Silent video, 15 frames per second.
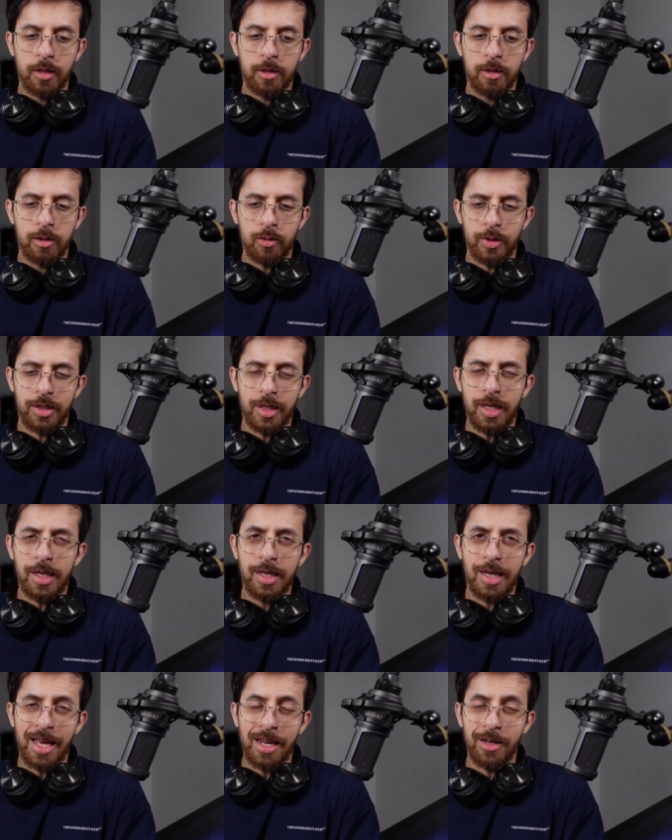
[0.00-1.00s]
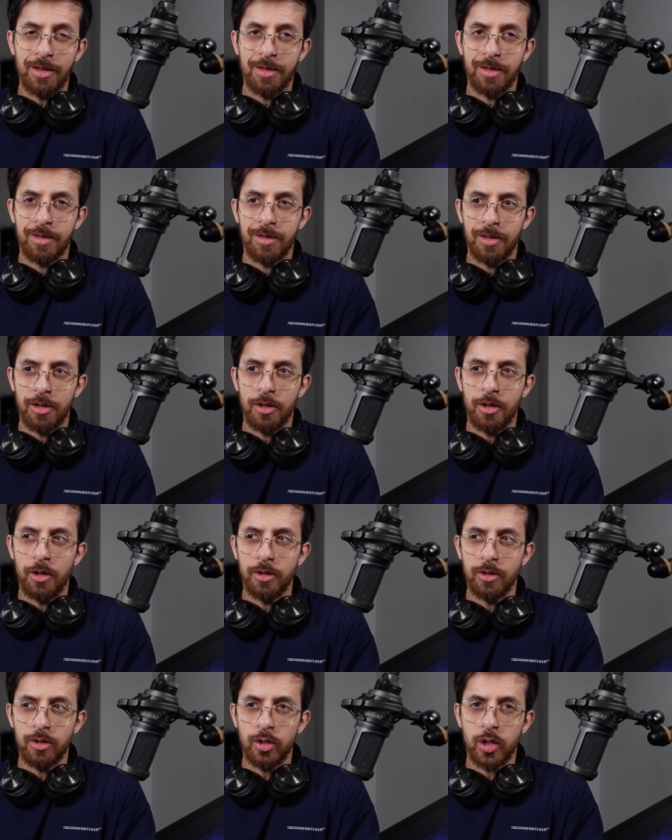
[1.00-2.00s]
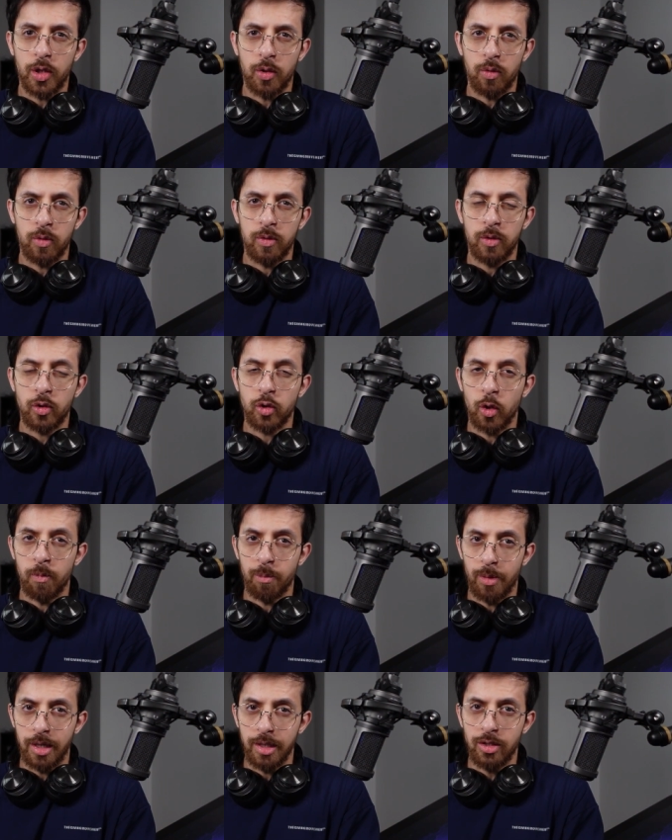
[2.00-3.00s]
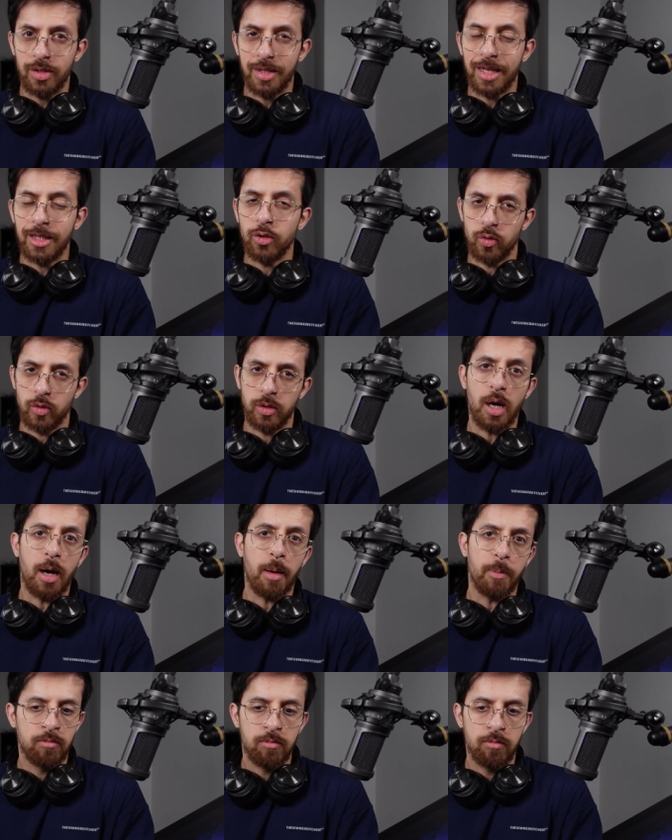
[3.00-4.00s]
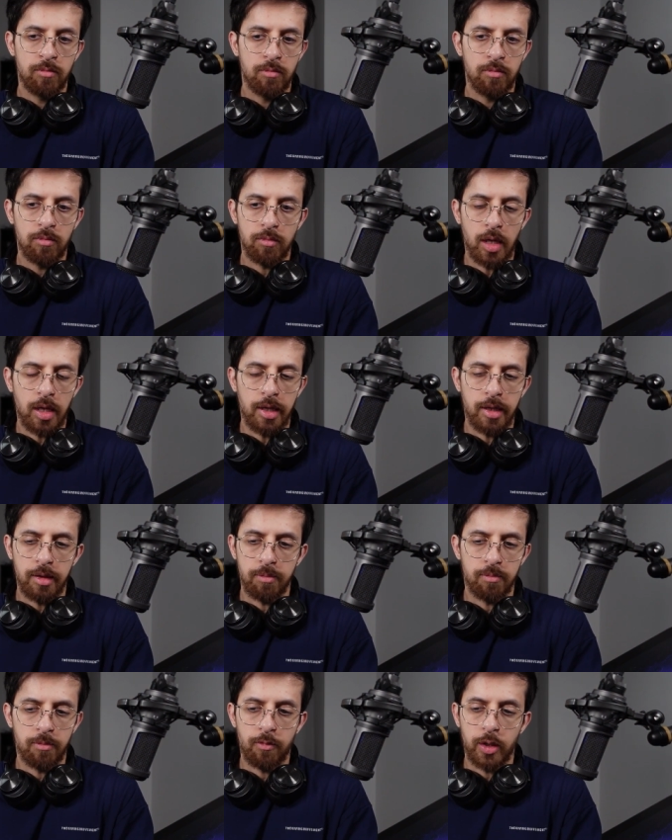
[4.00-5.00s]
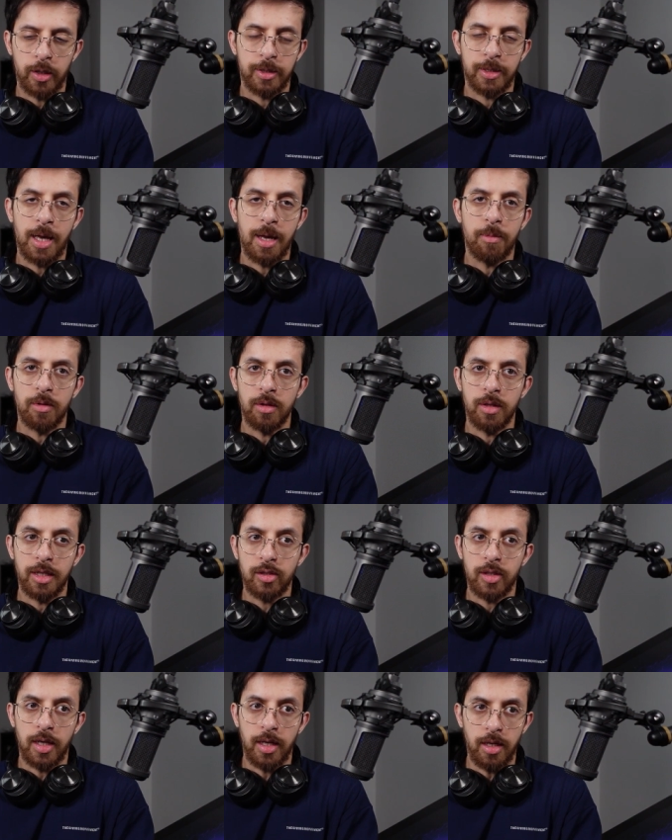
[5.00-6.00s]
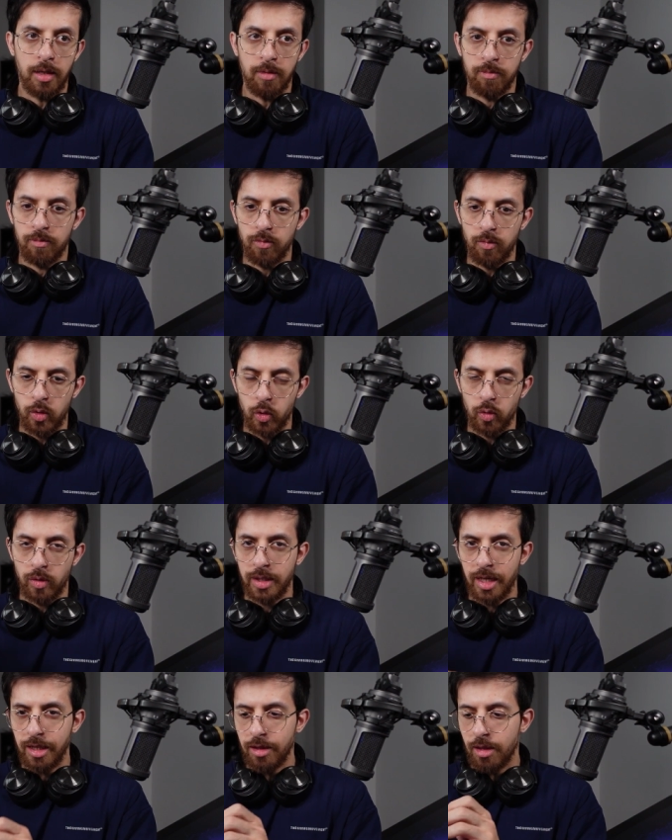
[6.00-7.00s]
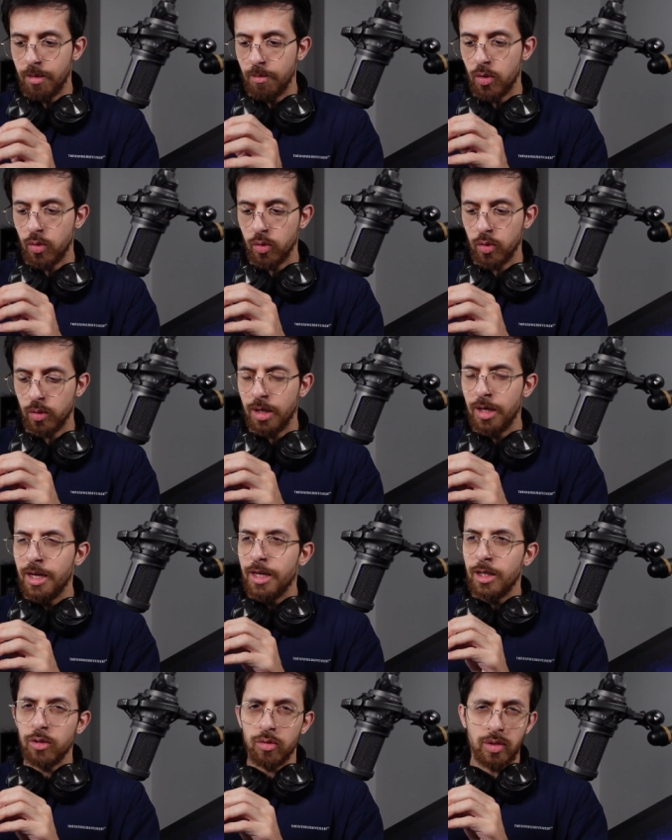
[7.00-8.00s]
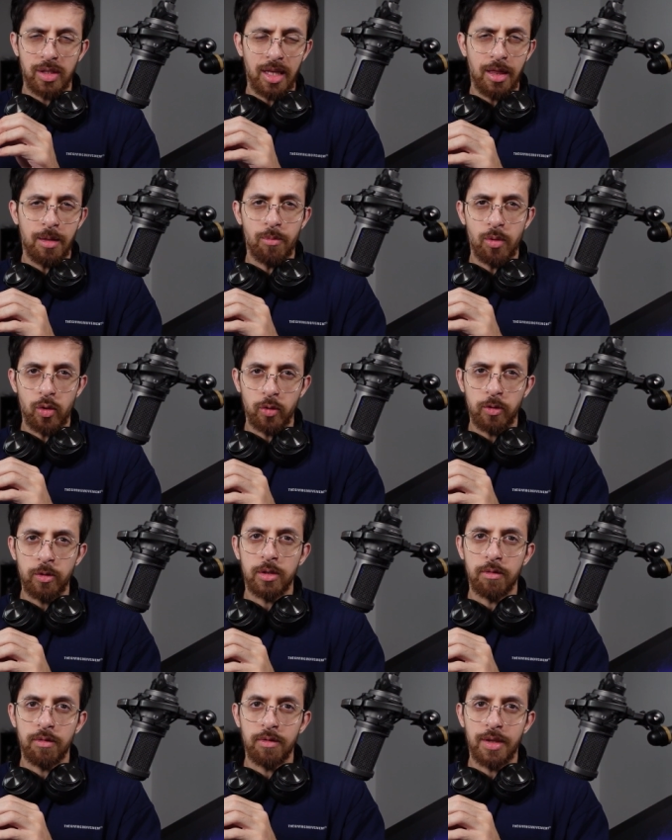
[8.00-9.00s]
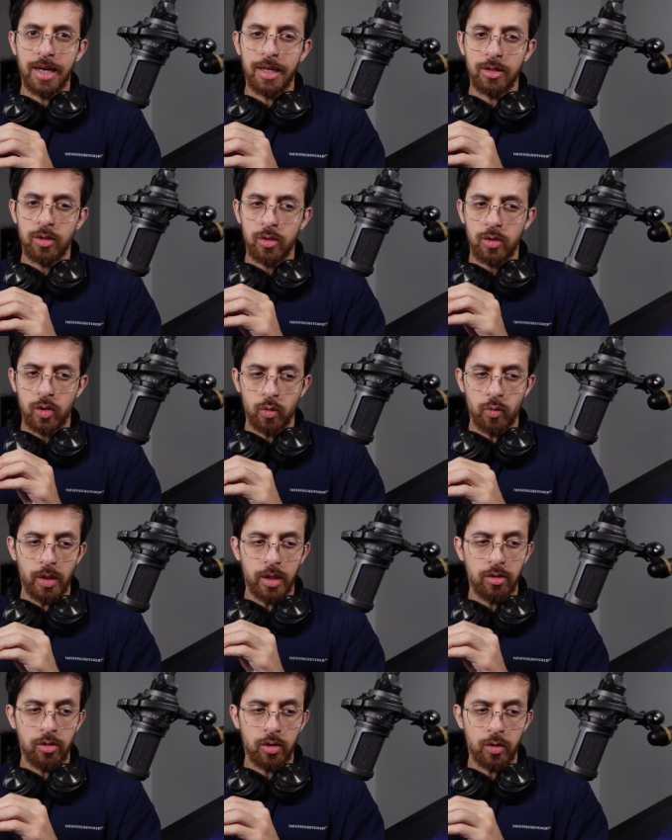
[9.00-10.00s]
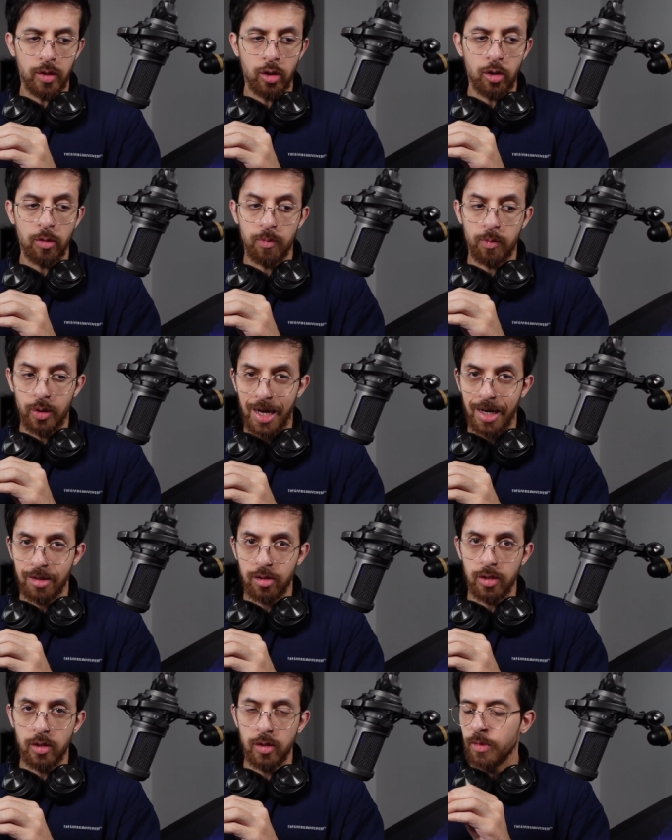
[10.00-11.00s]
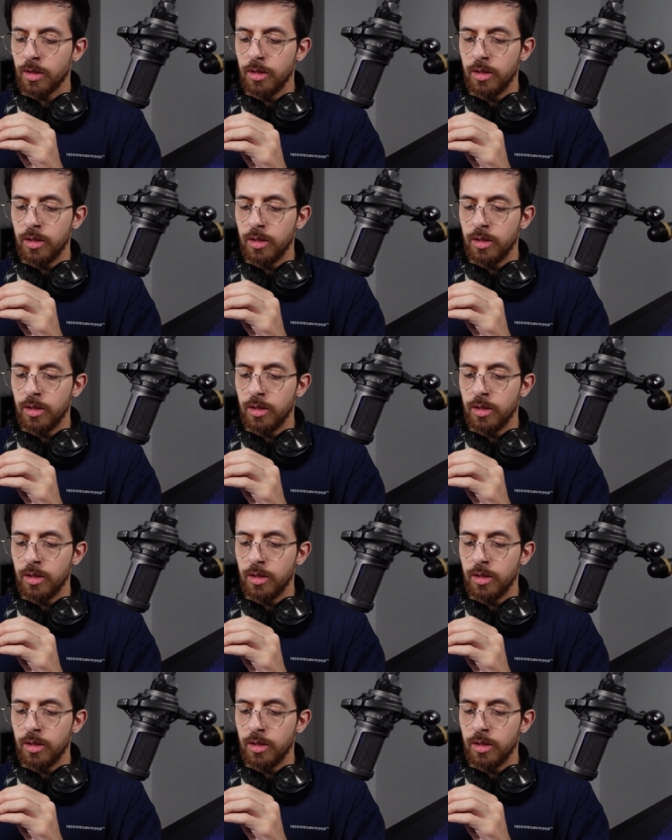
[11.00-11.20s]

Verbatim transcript: Critique can hurt you so much that you stop. Um, for example, let's say you set the mo you set the motive that you want to do it to practice